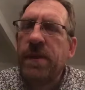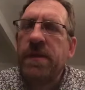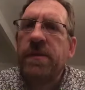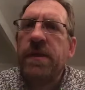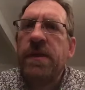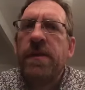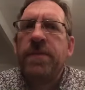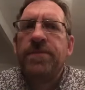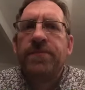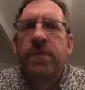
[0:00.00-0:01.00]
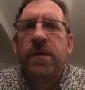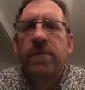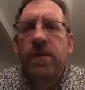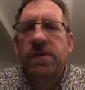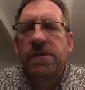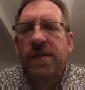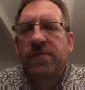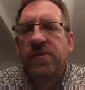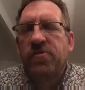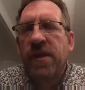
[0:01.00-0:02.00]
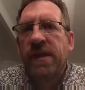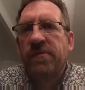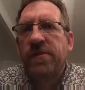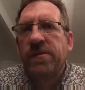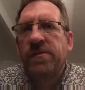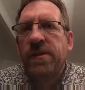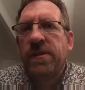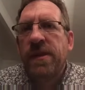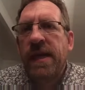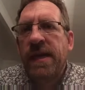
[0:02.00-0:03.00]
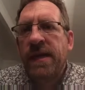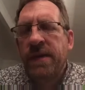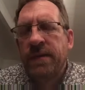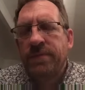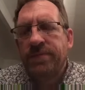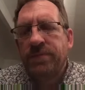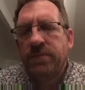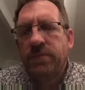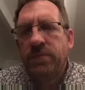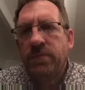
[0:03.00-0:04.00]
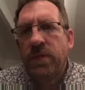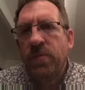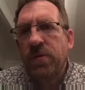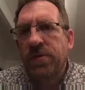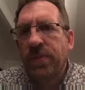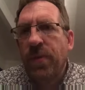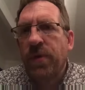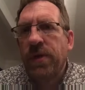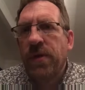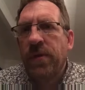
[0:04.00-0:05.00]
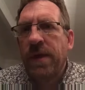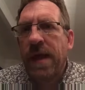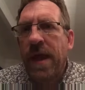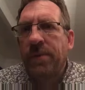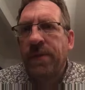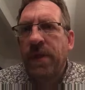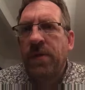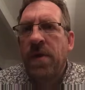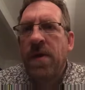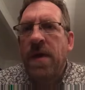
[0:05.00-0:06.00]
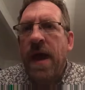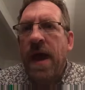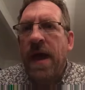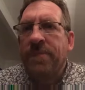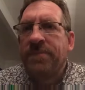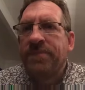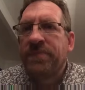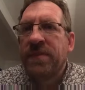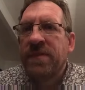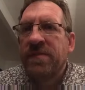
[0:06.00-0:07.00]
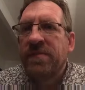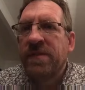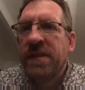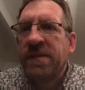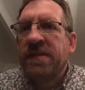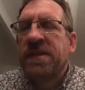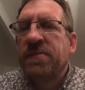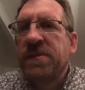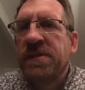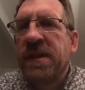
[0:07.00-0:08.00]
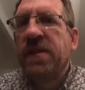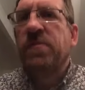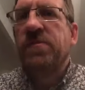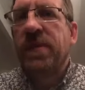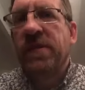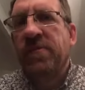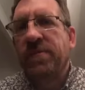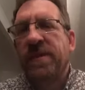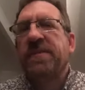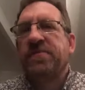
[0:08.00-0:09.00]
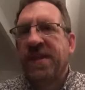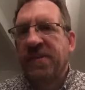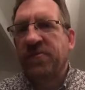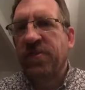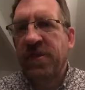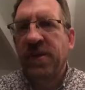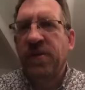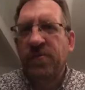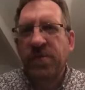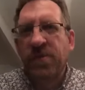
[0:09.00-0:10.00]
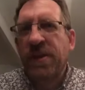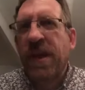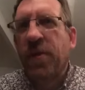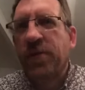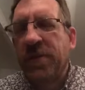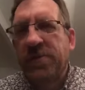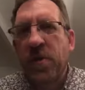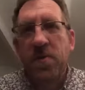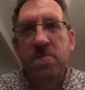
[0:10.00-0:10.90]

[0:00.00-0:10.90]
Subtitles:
I think the advantage to having a trainer is that they will support you and help you. Lee says that's a mistake. He wasn't being grumpy. That's all right, Lee. You'll let off this time.